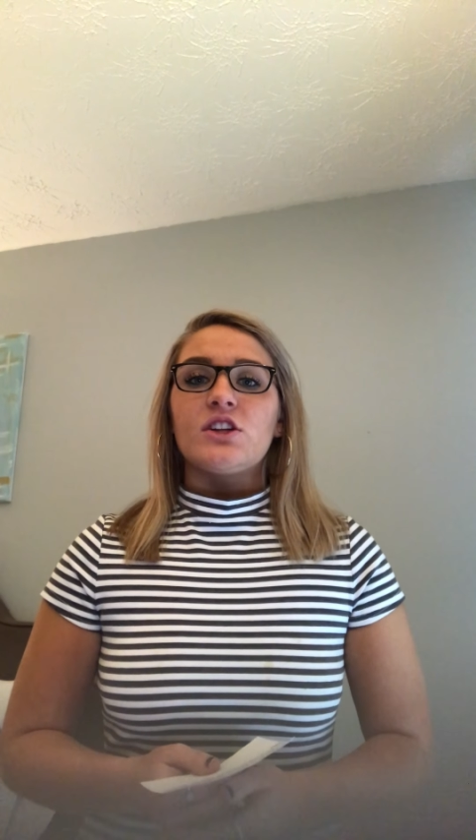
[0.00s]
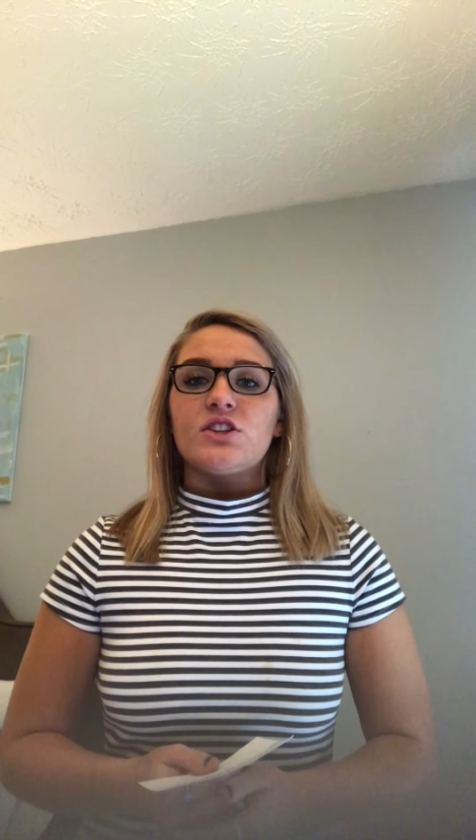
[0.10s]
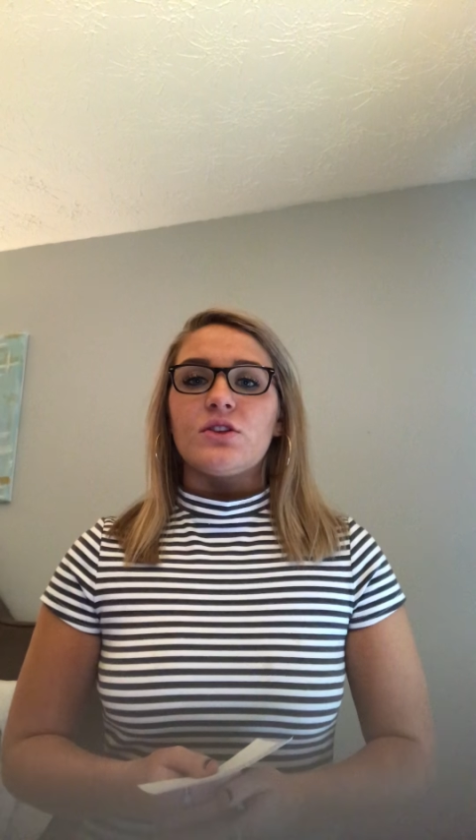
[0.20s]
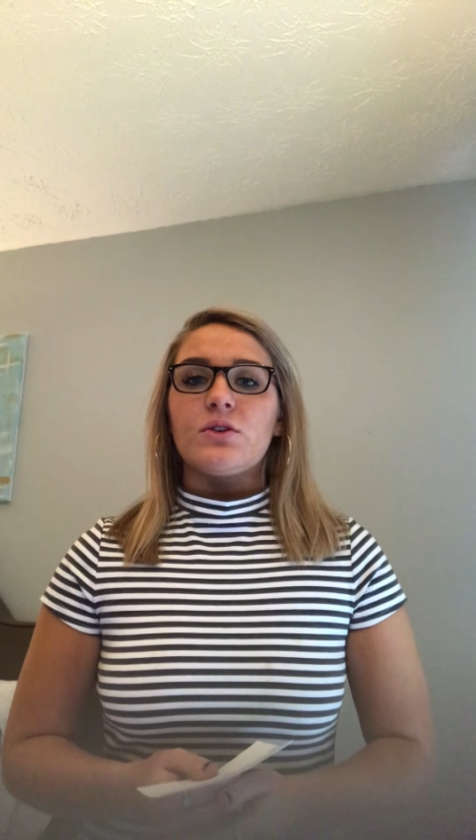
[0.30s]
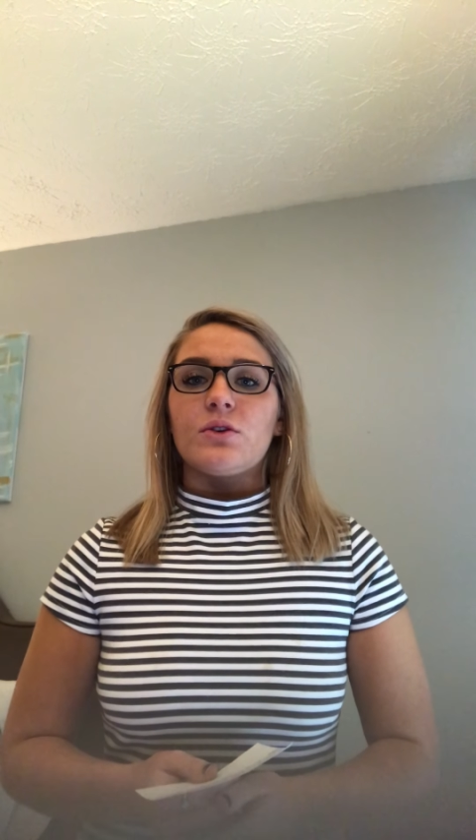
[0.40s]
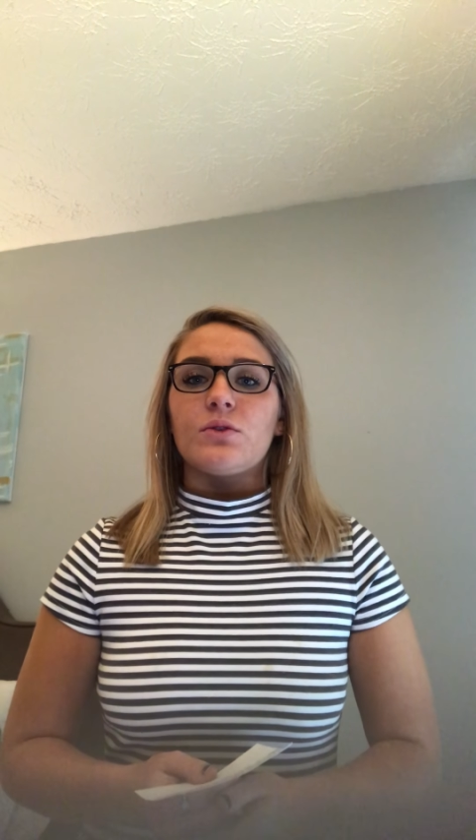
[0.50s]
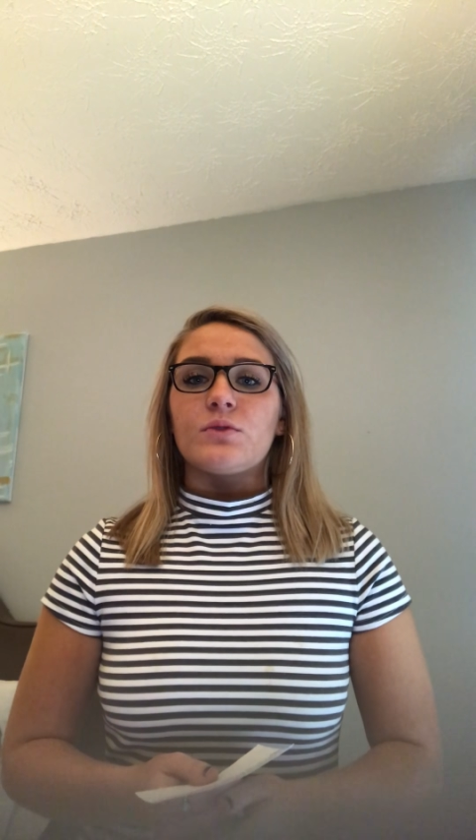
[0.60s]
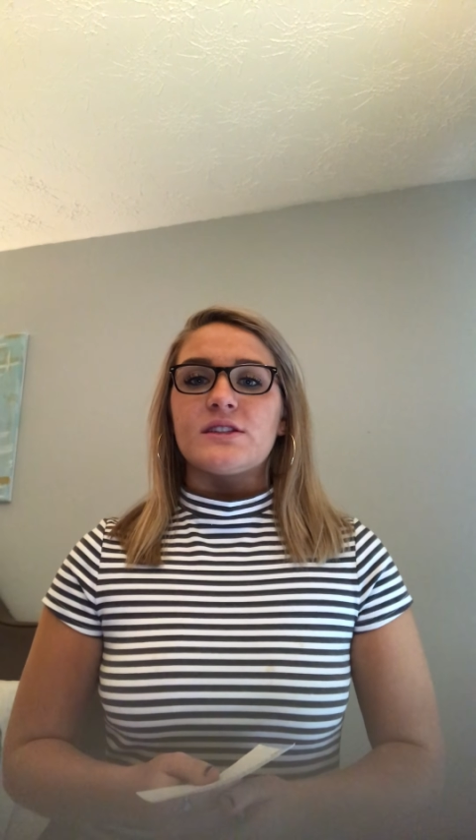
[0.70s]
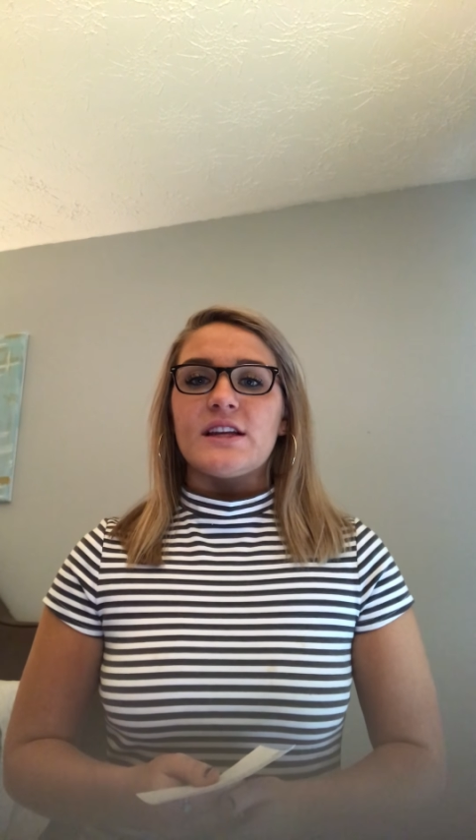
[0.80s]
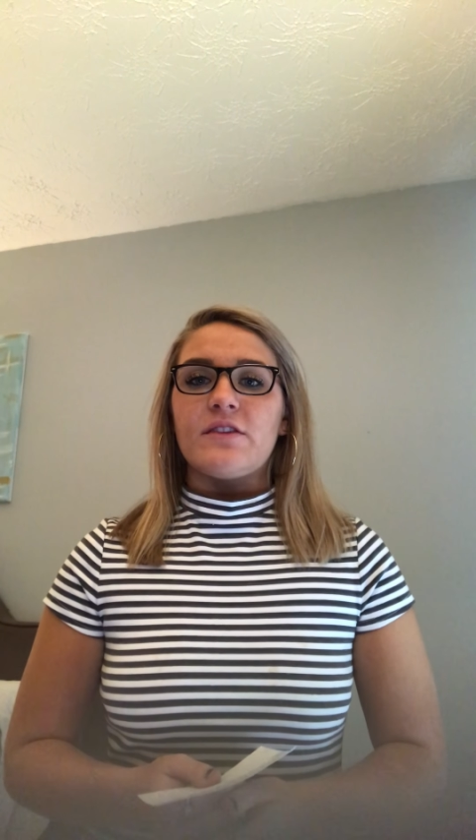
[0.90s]
to the
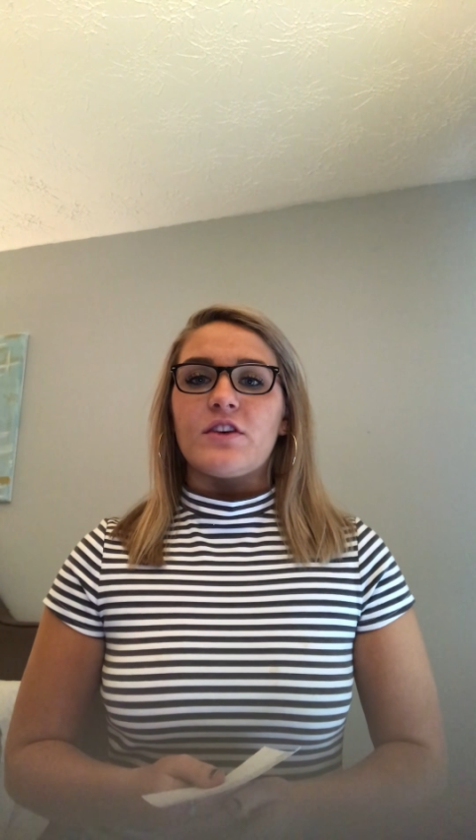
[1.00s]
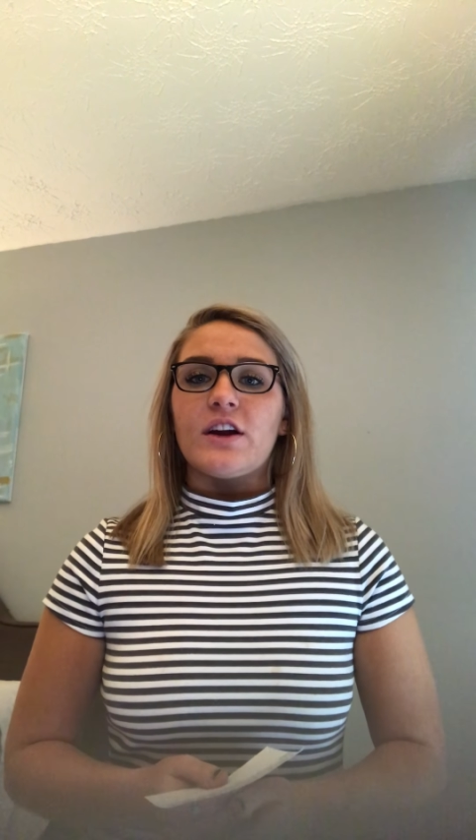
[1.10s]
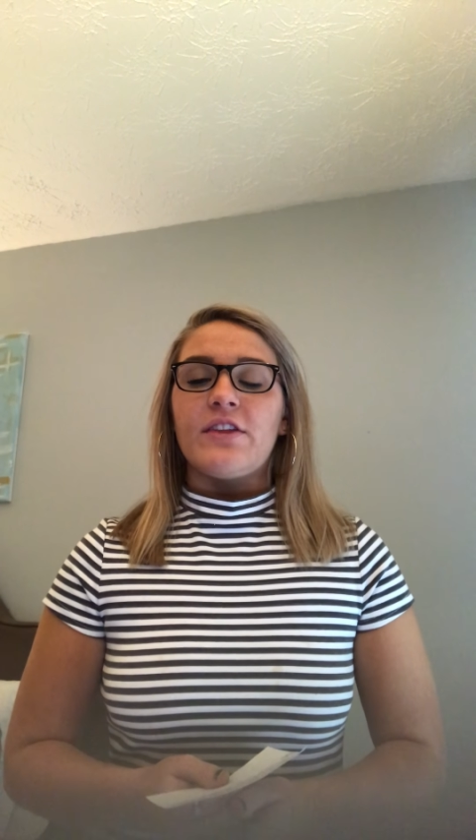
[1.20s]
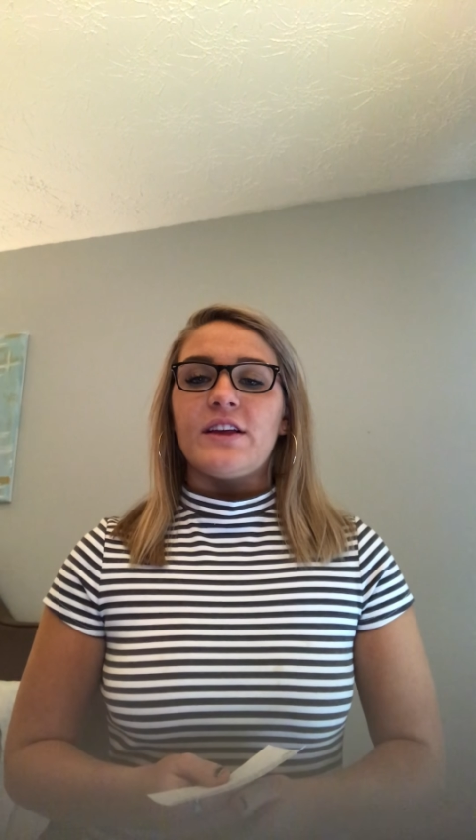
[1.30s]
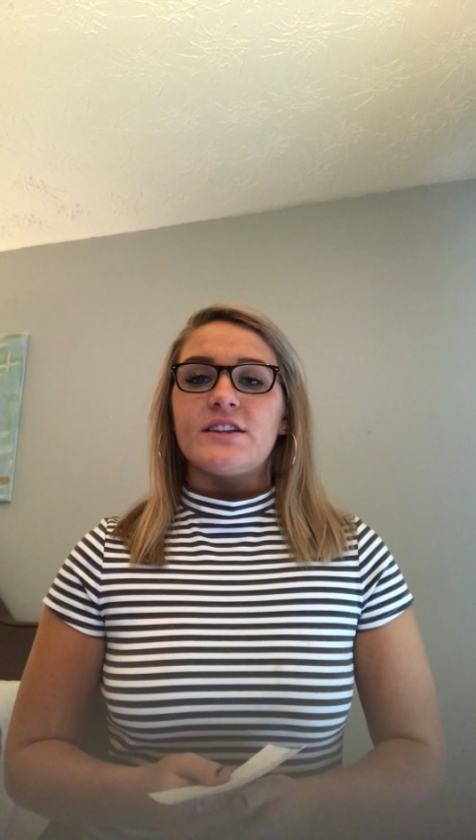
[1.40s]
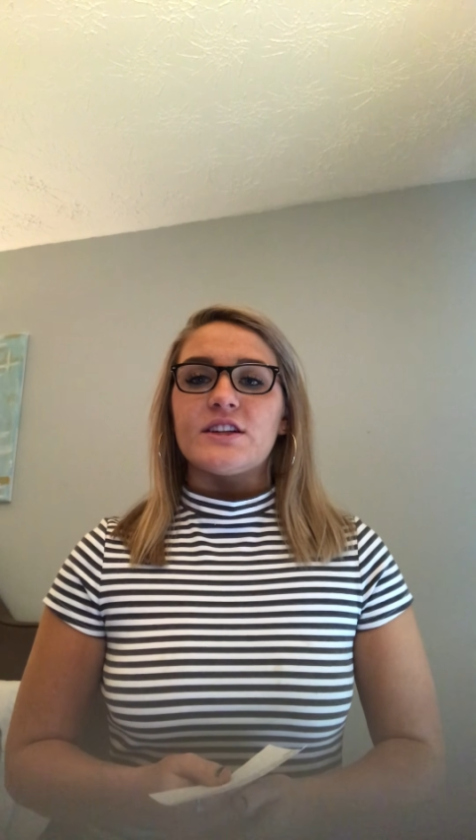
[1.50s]
receiver and then